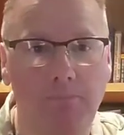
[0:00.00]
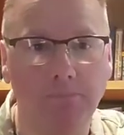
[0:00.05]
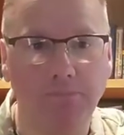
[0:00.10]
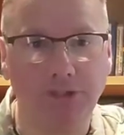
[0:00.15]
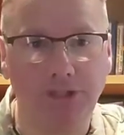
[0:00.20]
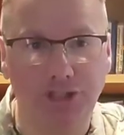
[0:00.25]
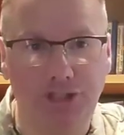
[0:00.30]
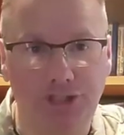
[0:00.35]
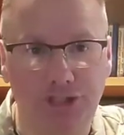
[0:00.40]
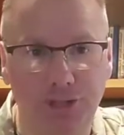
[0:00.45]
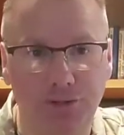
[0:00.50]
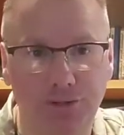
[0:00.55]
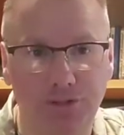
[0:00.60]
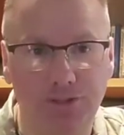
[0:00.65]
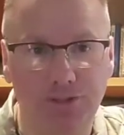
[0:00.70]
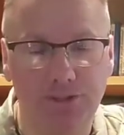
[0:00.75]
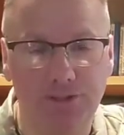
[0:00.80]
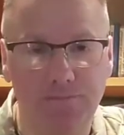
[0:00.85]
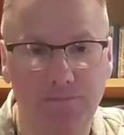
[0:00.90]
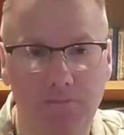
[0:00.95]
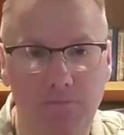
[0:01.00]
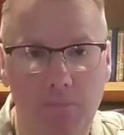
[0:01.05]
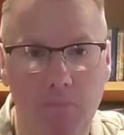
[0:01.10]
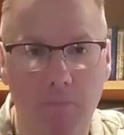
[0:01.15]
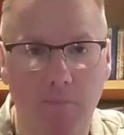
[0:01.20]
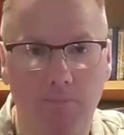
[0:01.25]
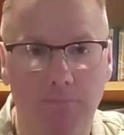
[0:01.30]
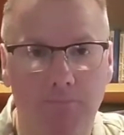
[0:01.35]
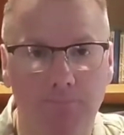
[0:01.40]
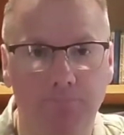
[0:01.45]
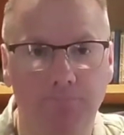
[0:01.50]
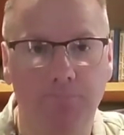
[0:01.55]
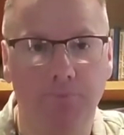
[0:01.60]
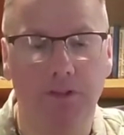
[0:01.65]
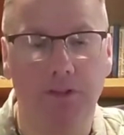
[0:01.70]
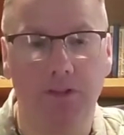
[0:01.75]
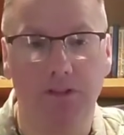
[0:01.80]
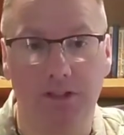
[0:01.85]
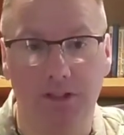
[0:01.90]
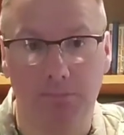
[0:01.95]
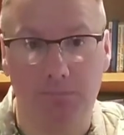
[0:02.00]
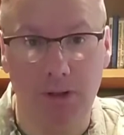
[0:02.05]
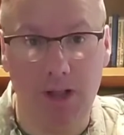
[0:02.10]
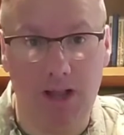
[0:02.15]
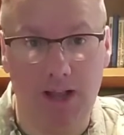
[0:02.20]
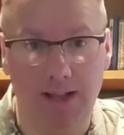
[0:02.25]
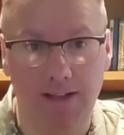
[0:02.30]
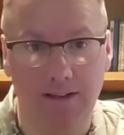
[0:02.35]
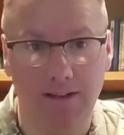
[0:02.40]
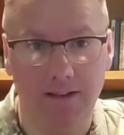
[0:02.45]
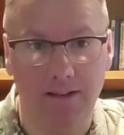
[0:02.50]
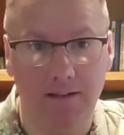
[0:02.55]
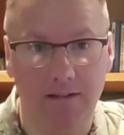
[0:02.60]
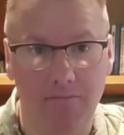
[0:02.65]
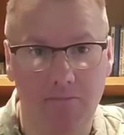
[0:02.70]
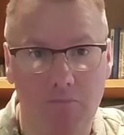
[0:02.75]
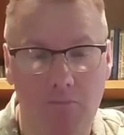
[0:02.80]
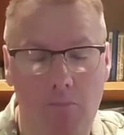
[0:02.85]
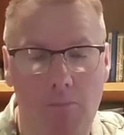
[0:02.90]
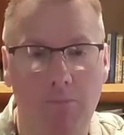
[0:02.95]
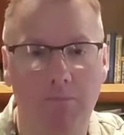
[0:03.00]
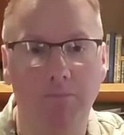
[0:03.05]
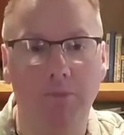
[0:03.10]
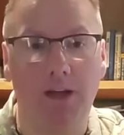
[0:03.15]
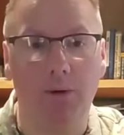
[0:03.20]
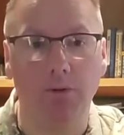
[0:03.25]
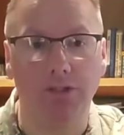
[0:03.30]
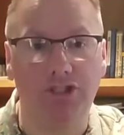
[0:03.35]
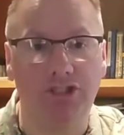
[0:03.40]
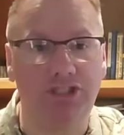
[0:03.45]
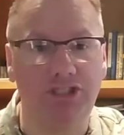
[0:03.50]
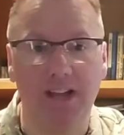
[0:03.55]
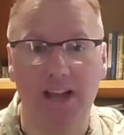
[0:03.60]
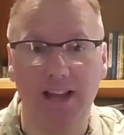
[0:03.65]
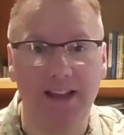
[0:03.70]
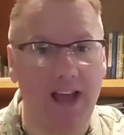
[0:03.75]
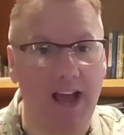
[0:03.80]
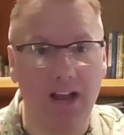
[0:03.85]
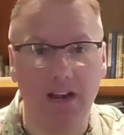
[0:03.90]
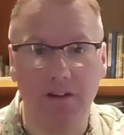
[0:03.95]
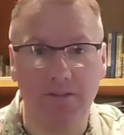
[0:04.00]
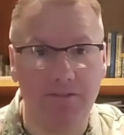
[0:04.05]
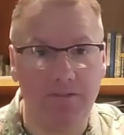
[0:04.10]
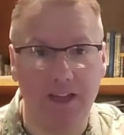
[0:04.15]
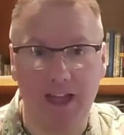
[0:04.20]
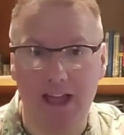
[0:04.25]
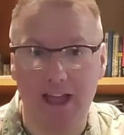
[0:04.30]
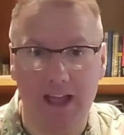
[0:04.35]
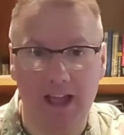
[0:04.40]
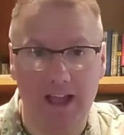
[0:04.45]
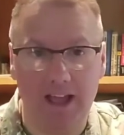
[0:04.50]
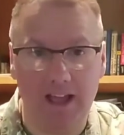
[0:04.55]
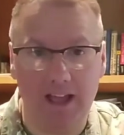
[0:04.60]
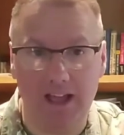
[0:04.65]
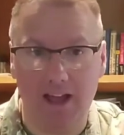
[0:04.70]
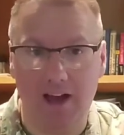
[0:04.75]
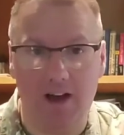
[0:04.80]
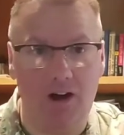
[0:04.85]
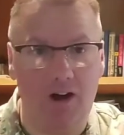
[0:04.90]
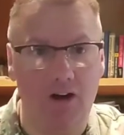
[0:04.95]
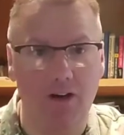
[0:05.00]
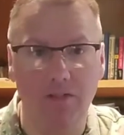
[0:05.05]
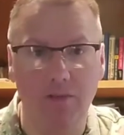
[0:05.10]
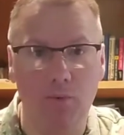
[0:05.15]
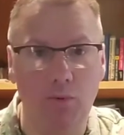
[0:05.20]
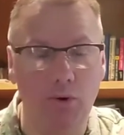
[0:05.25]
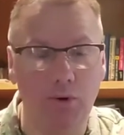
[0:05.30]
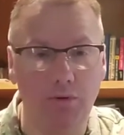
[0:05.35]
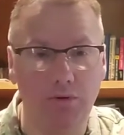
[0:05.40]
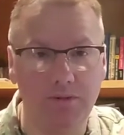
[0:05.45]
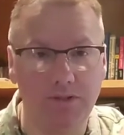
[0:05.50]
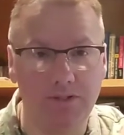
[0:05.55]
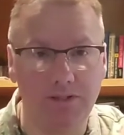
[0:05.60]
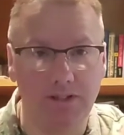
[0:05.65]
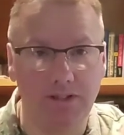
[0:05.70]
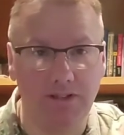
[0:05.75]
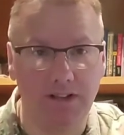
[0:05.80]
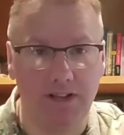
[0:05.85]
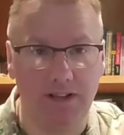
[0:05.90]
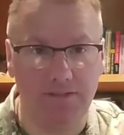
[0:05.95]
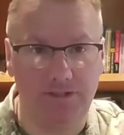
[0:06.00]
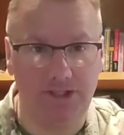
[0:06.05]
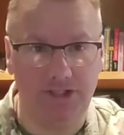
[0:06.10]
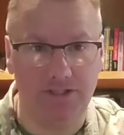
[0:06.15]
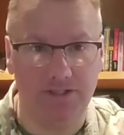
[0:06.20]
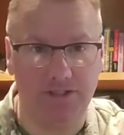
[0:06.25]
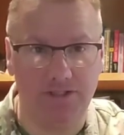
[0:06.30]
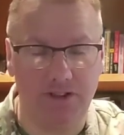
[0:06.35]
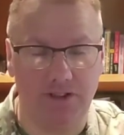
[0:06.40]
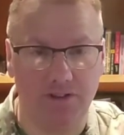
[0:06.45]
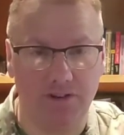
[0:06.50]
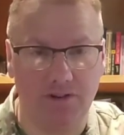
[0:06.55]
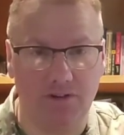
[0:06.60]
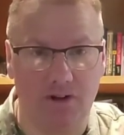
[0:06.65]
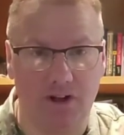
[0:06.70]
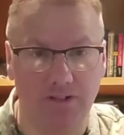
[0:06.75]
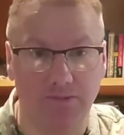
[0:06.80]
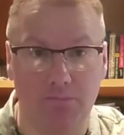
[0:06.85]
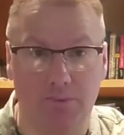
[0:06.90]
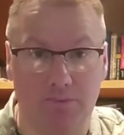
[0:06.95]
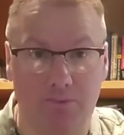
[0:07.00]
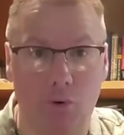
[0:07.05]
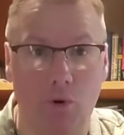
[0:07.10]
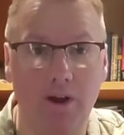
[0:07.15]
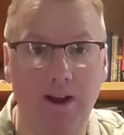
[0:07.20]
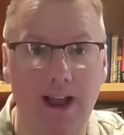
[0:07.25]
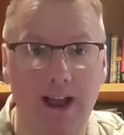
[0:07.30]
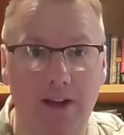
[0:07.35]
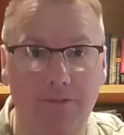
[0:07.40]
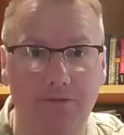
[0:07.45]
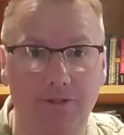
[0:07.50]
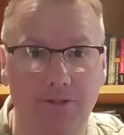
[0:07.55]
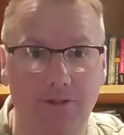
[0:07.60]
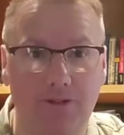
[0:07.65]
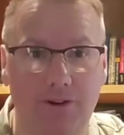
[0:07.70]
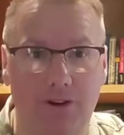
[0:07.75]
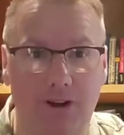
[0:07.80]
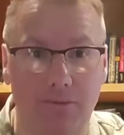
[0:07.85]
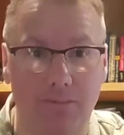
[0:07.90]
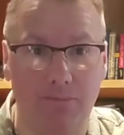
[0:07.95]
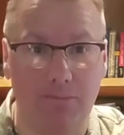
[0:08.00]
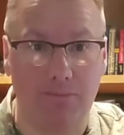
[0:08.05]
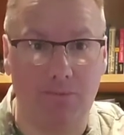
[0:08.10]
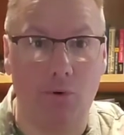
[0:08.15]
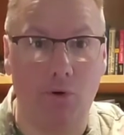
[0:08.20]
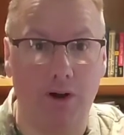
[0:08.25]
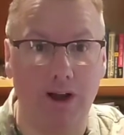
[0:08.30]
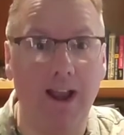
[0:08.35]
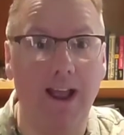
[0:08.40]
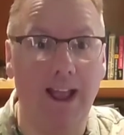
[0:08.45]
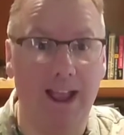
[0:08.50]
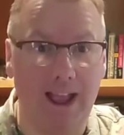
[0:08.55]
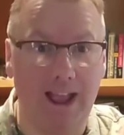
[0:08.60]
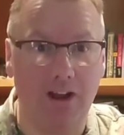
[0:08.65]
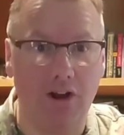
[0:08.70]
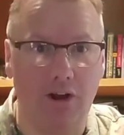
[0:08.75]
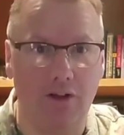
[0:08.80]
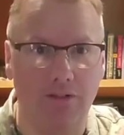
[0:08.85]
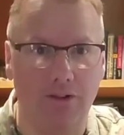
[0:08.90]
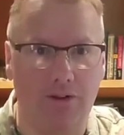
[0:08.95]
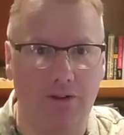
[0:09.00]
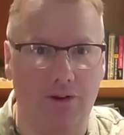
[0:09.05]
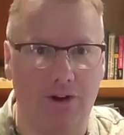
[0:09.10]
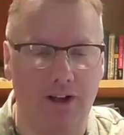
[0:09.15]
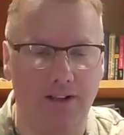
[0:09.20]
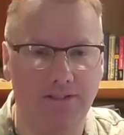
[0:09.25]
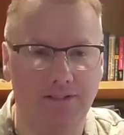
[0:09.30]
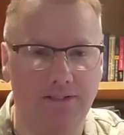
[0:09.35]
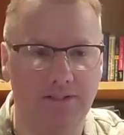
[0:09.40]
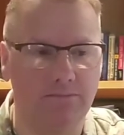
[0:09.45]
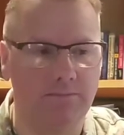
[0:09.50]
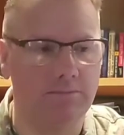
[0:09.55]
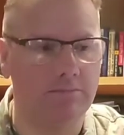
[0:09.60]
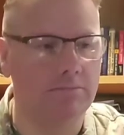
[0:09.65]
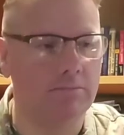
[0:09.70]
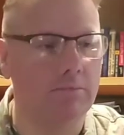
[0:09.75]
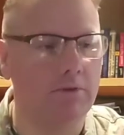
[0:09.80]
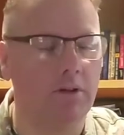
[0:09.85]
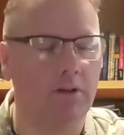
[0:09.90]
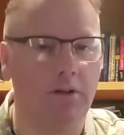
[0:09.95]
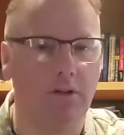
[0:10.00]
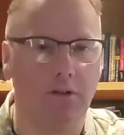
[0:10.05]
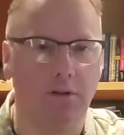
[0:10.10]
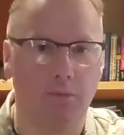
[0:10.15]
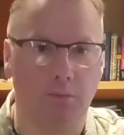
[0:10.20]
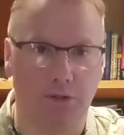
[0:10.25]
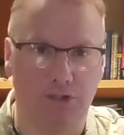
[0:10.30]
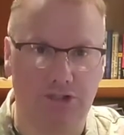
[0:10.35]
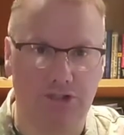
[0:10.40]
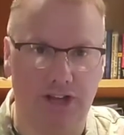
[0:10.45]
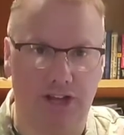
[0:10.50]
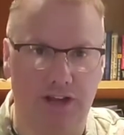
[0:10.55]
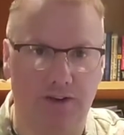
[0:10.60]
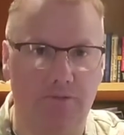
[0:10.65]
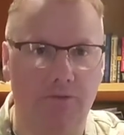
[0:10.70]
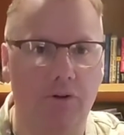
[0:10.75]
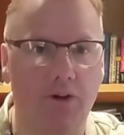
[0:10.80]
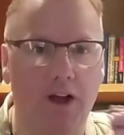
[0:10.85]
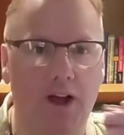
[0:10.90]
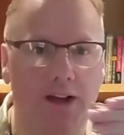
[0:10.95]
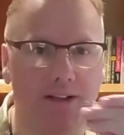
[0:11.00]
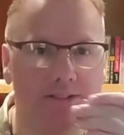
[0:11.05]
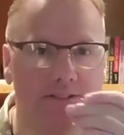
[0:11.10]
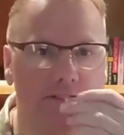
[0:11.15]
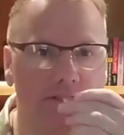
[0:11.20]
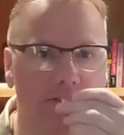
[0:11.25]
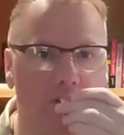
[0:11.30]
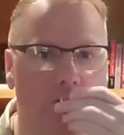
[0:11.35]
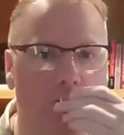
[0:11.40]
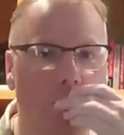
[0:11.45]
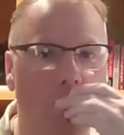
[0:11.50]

the juice, the blood that was shed out of all the wounds of Jesus on the cross, before and after the cross, before and on the cross, was shed for us.